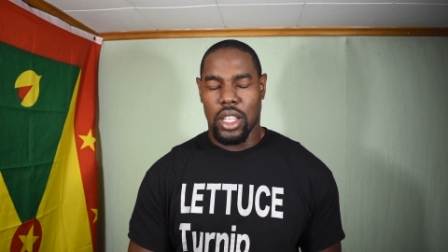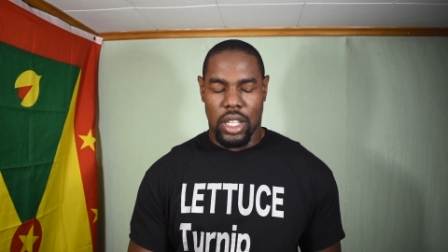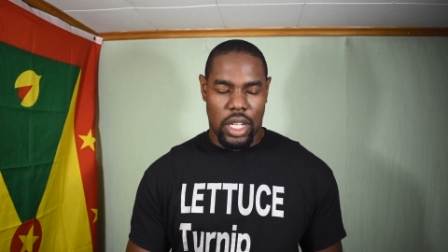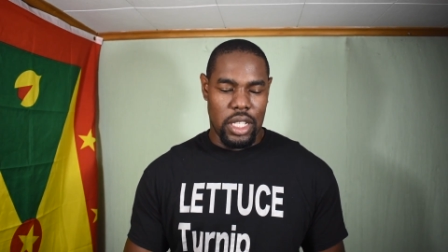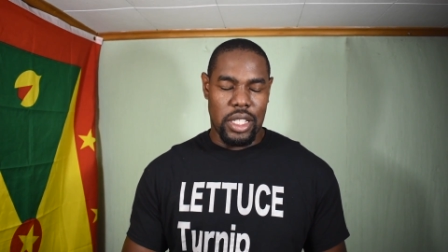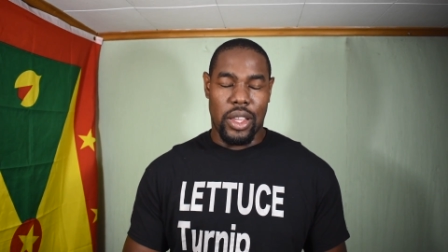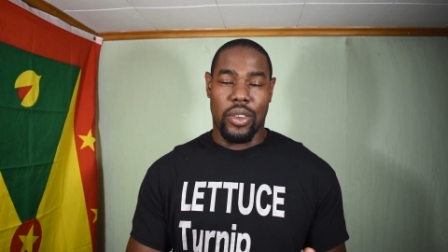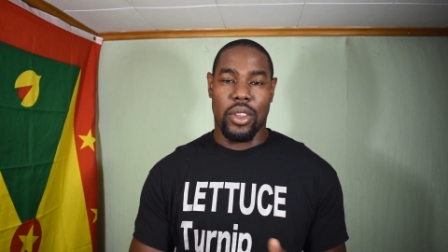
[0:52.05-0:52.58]

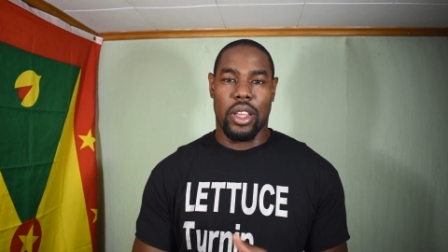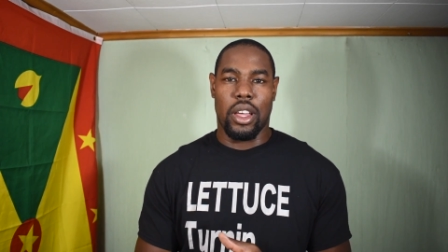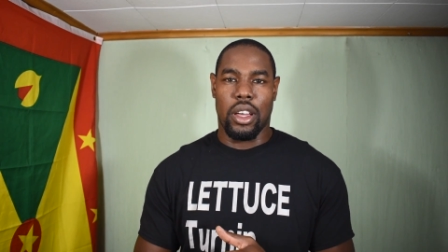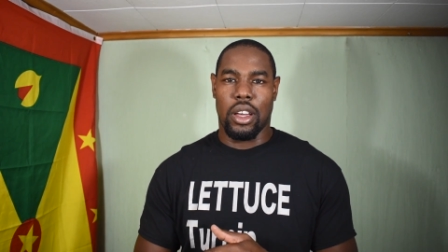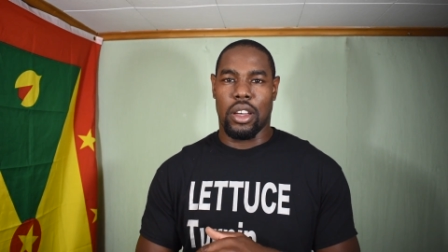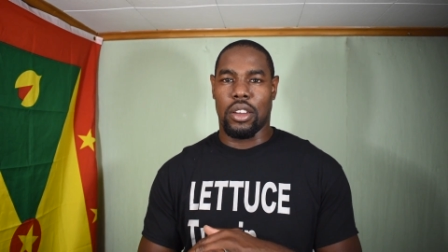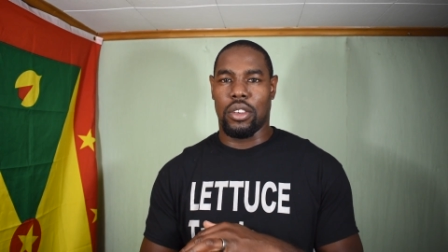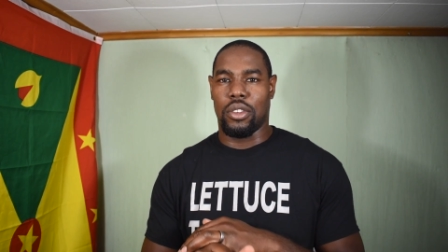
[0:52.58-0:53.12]
There's a,
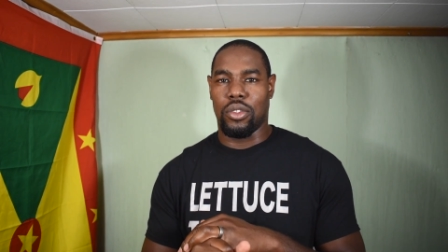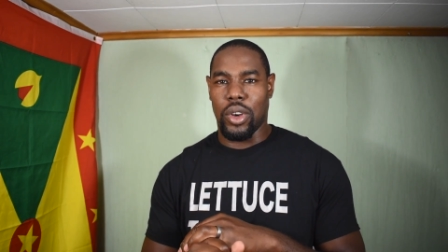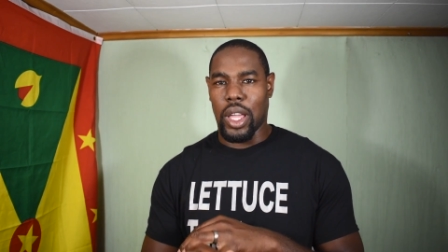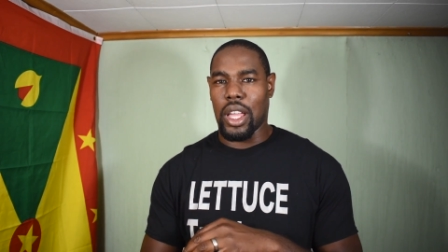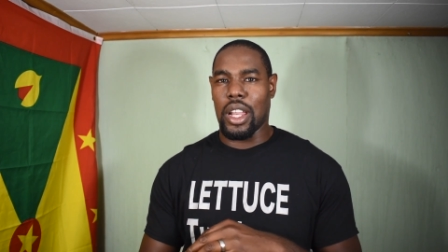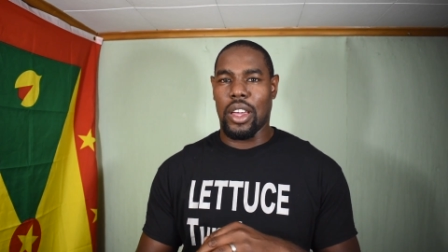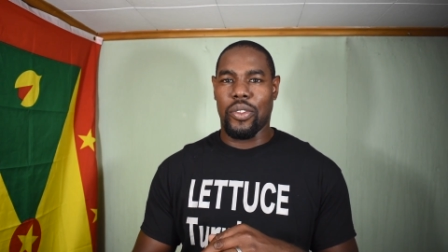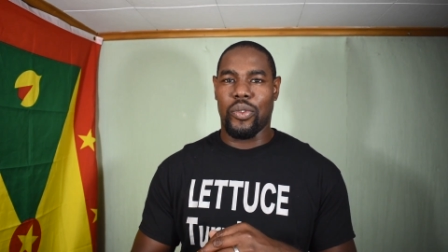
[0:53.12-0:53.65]
a
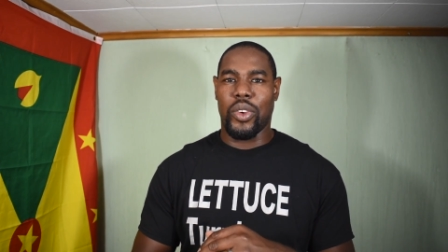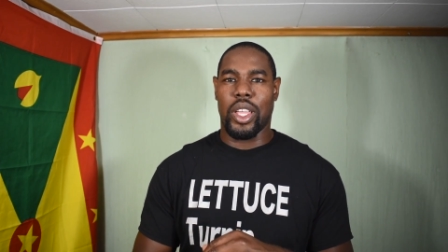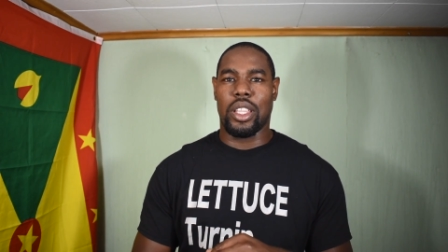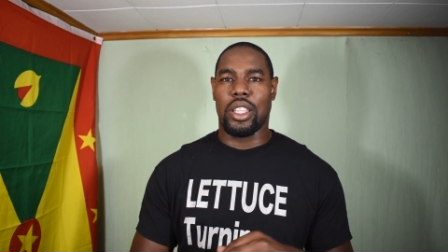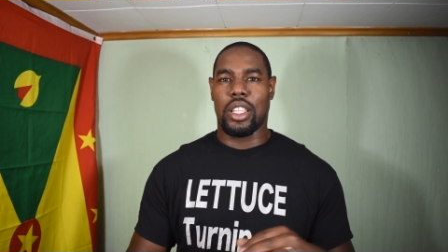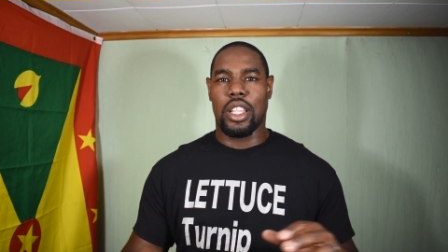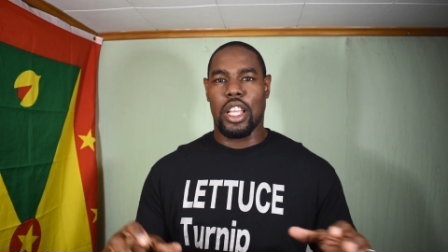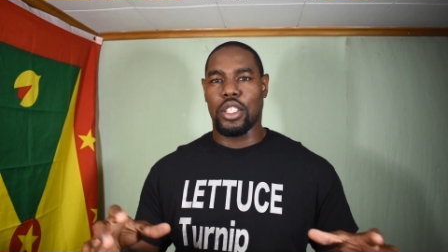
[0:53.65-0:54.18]
regular
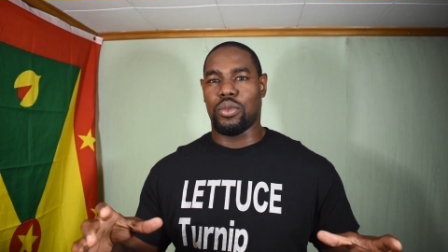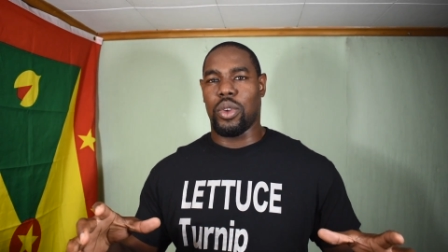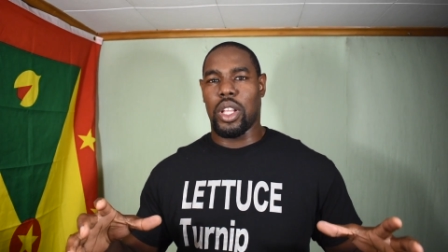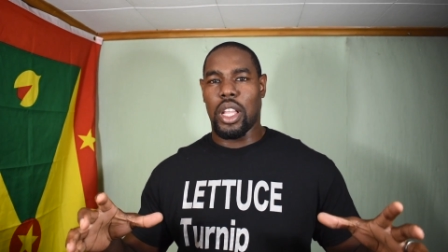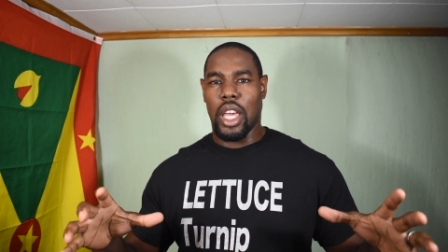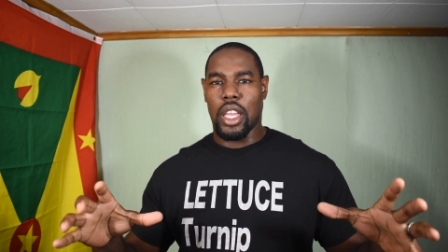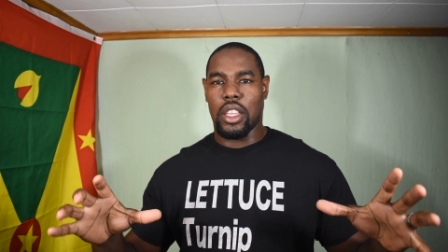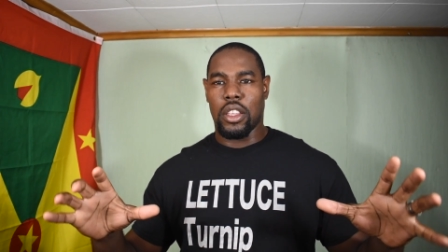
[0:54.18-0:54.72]
fête, that's where
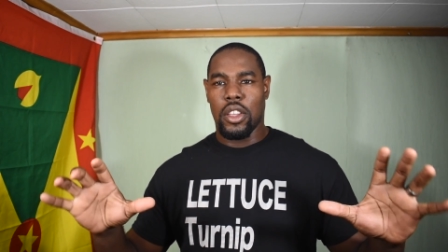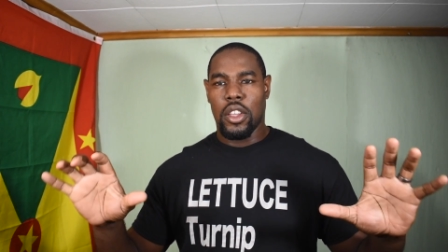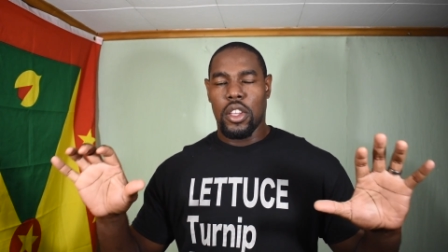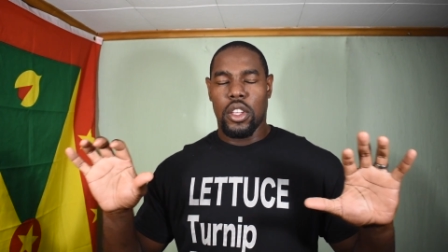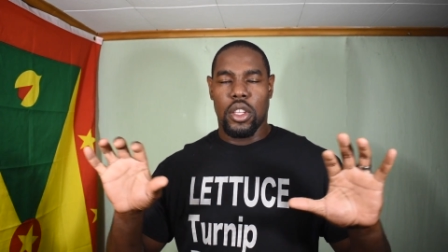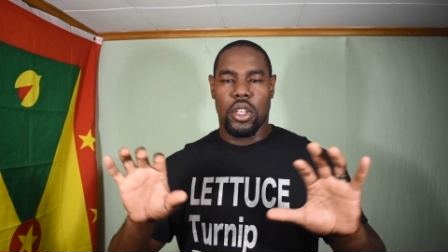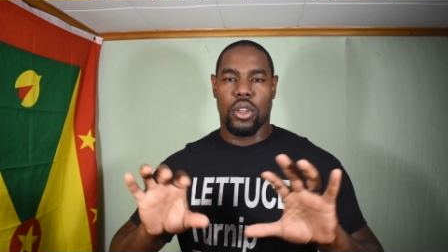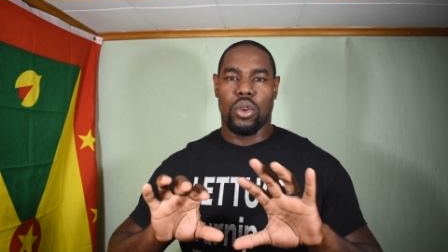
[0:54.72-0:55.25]
like
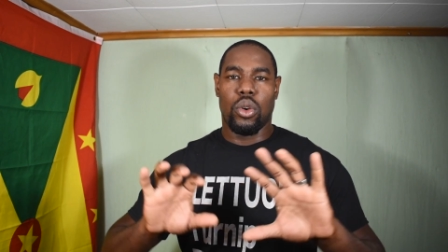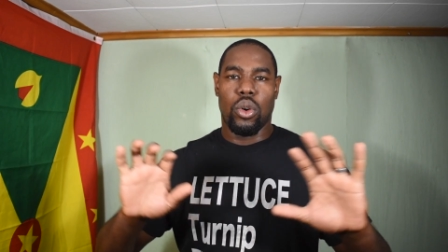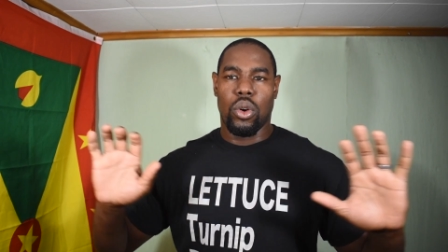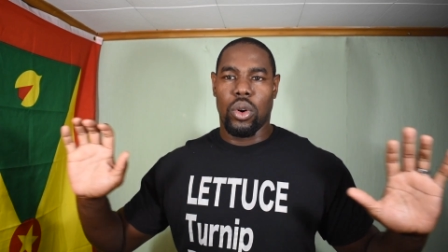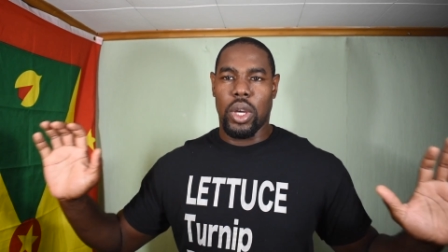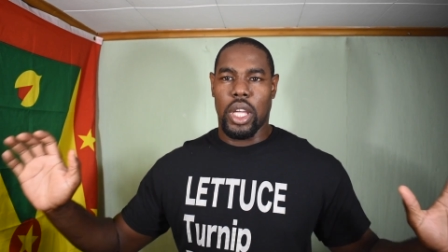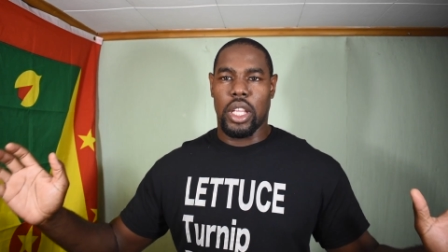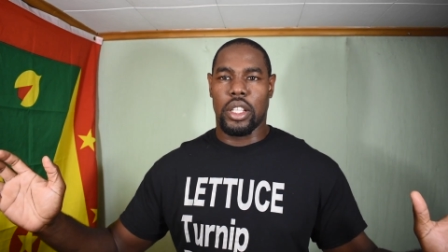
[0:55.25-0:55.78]
you
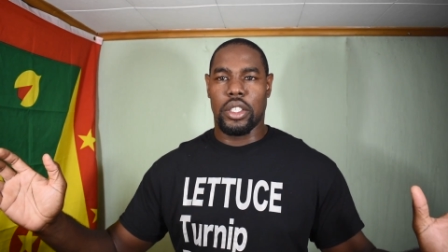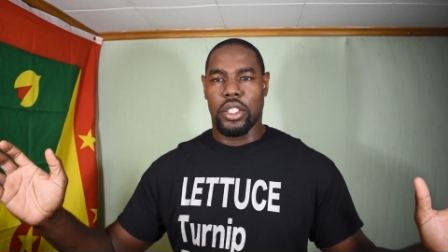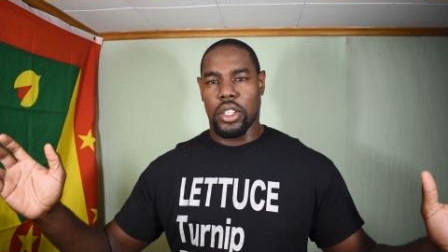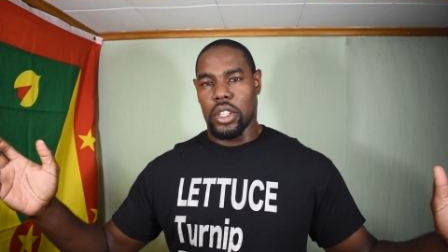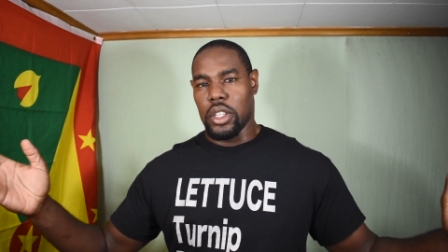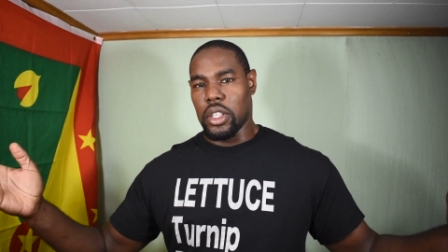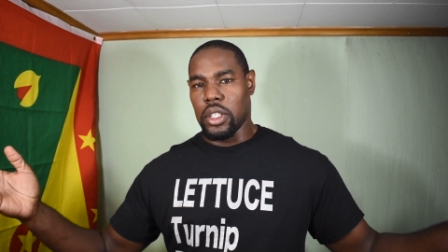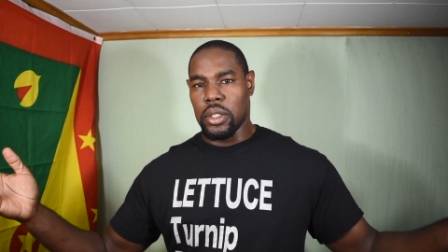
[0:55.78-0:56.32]
go
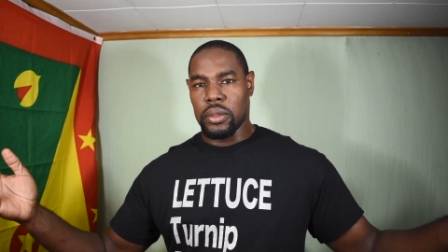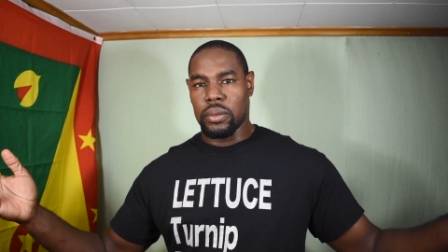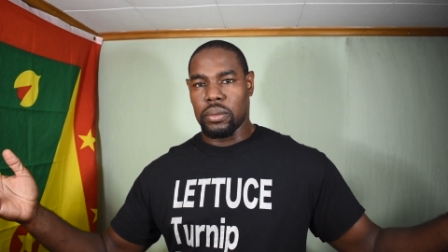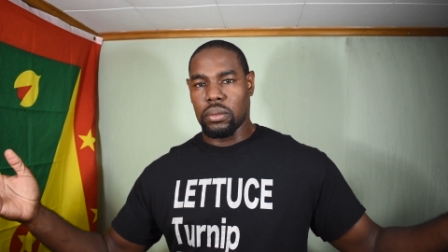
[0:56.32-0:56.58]
into,